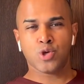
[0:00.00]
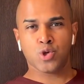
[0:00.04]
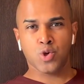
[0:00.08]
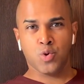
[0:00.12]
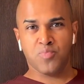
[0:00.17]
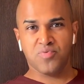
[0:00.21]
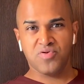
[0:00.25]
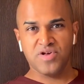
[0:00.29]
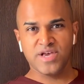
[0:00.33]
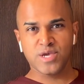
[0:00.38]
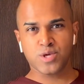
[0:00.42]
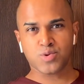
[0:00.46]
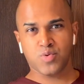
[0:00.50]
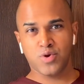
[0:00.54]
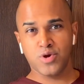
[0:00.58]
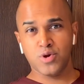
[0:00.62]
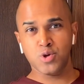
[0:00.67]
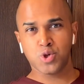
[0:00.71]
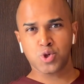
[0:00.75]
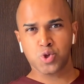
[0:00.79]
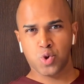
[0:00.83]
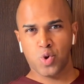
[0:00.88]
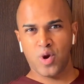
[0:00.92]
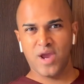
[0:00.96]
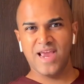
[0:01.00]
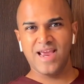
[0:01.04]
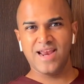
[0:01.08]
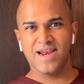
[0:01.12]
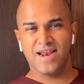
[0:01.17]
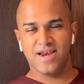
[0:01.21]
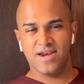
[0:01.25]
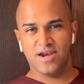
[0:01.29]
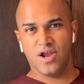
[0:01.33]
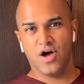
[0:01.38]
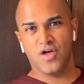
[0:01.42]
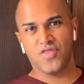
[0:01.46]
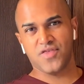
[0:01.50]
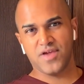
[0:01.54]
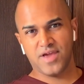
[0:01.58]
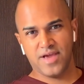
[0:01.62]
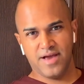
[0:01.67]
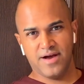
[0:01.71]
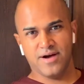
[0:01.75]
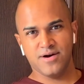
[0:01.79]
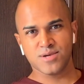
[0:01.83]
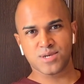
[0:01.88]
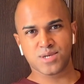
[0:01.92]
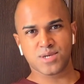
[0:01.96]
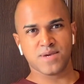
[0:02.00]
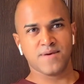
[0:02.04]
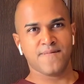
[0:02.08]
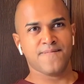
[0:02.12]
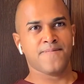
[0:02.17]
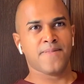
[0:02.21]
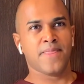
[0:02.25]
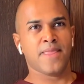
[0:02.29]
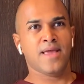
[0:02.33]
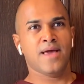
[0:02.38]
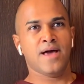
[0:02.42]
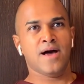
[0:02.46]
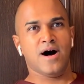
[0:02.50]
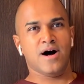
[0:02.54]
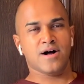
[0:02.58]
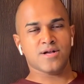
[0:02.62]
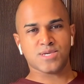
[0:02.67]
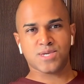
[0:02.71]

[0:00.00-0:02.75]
to a place where you train and nothing else.